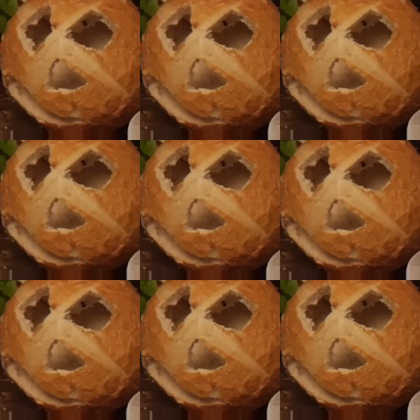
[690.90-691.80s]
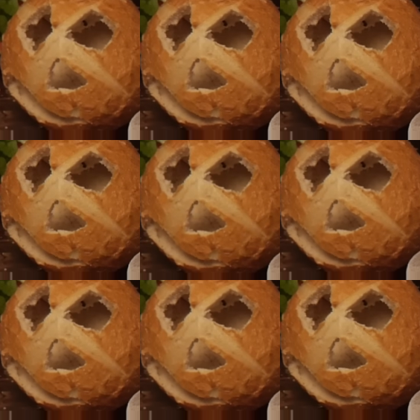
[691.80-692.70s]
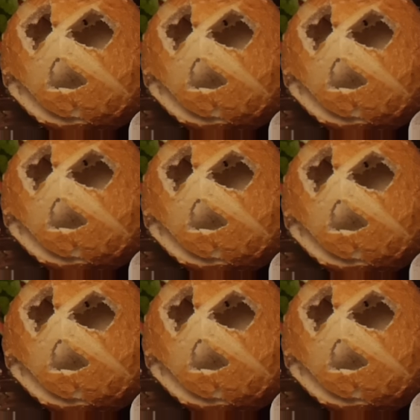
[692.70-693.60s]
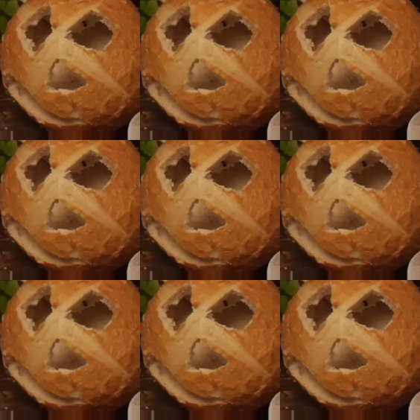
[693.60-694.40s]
(not speaking)